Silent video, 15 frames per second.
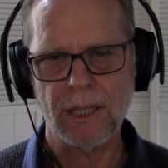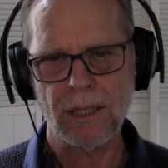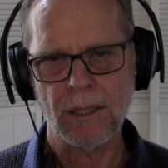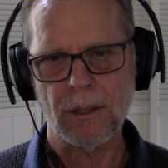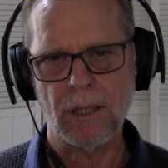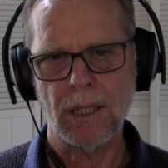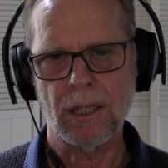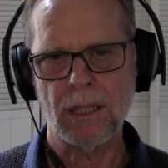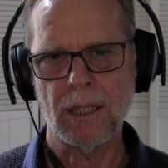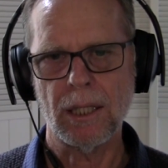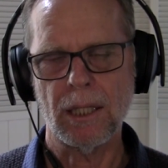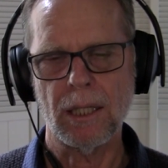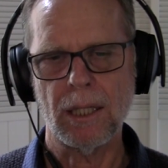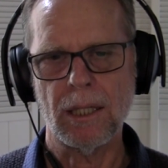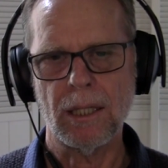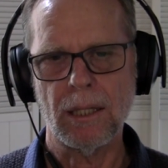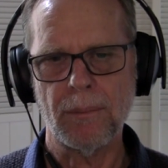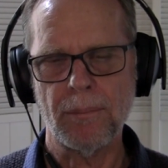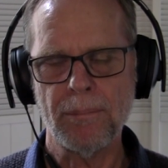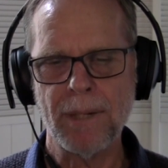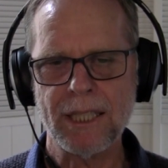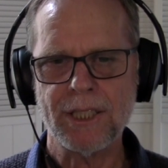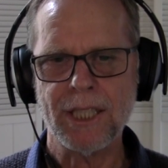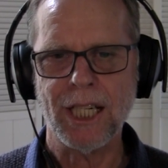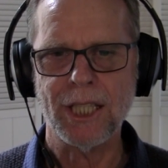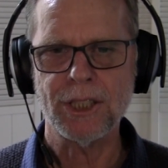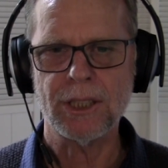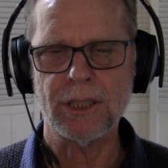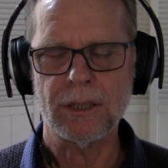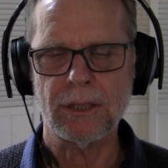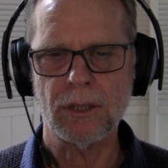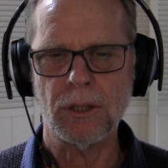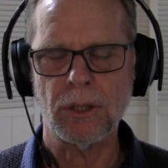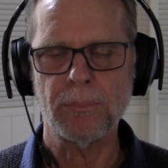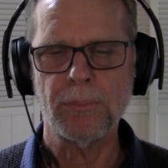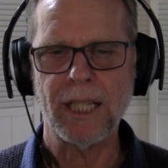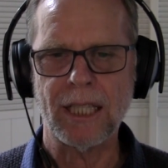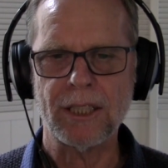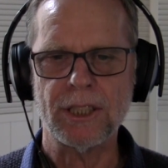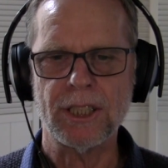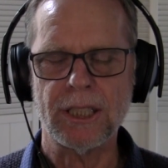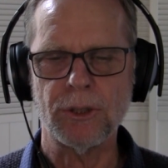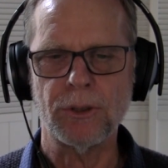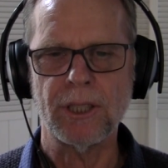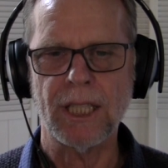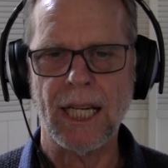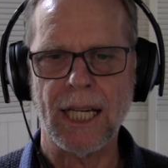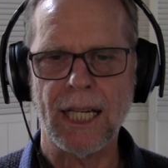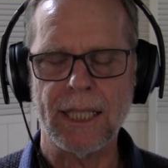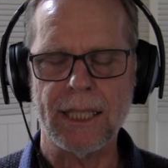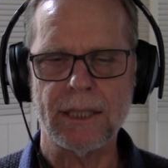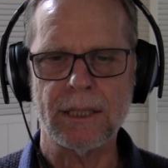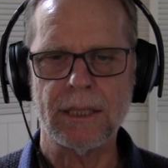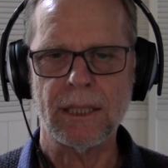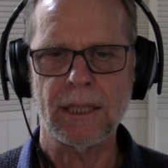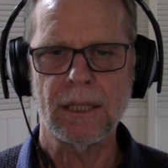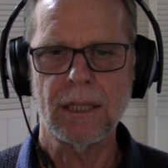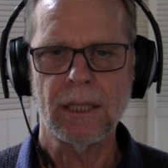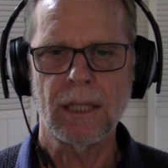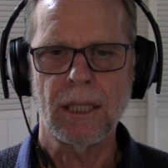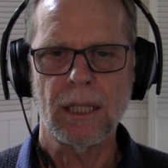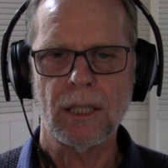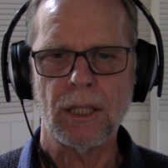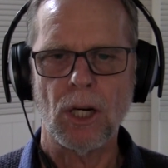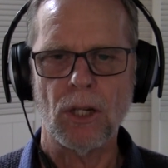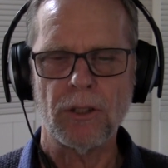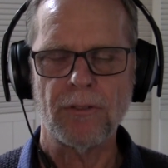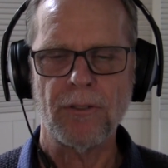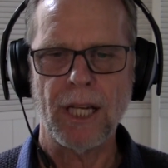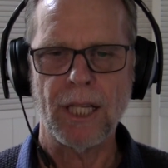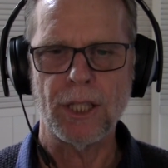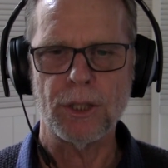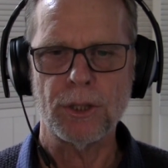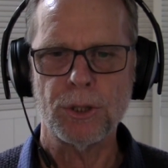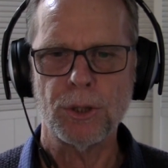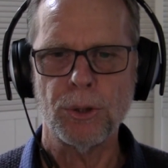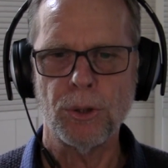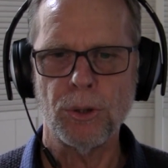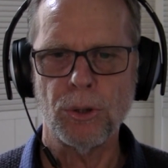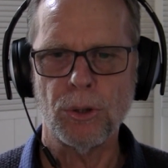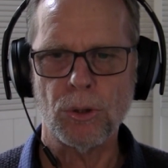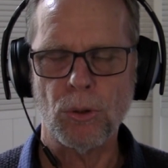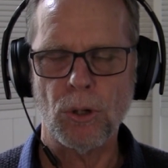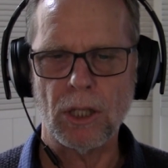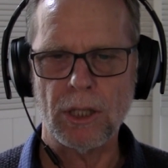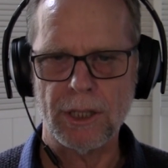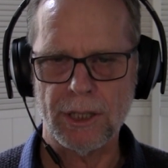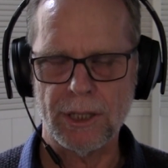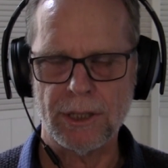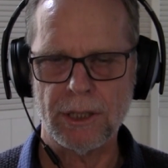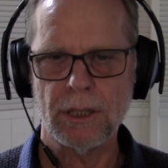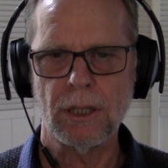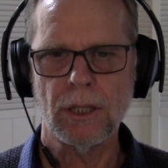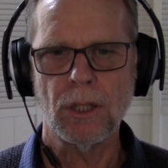Like, meditation could be understood as cultivating two qualities.